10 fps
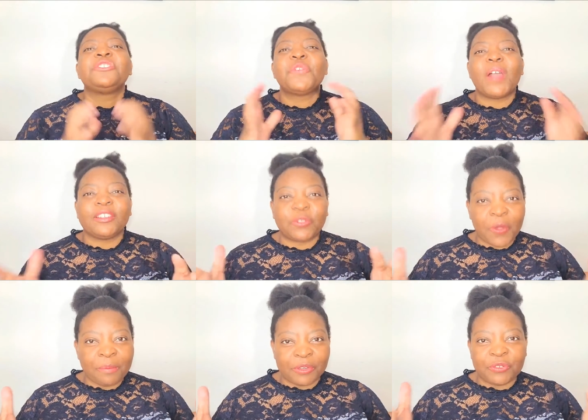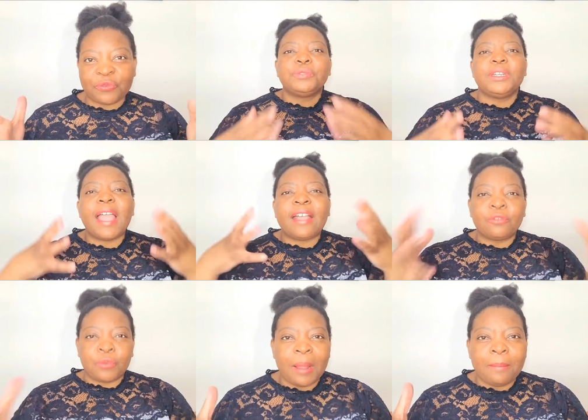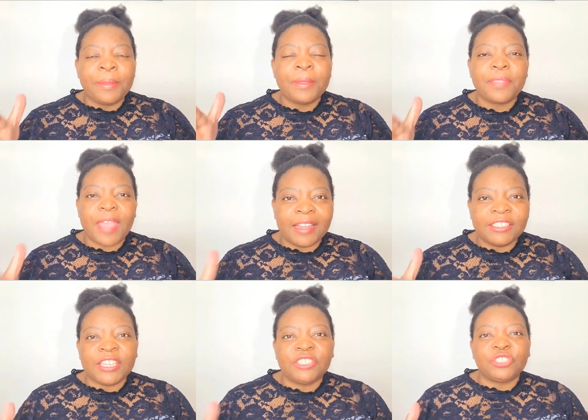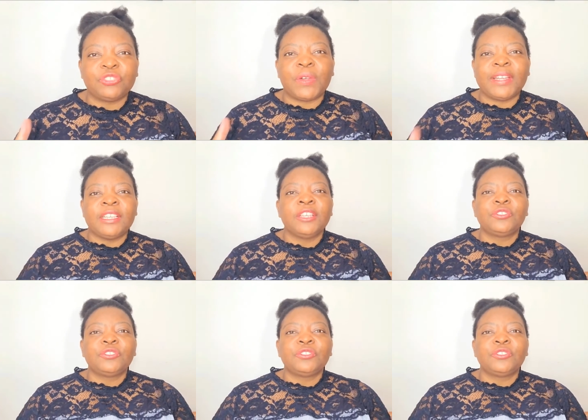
in your ad copy to really grab the attention, right?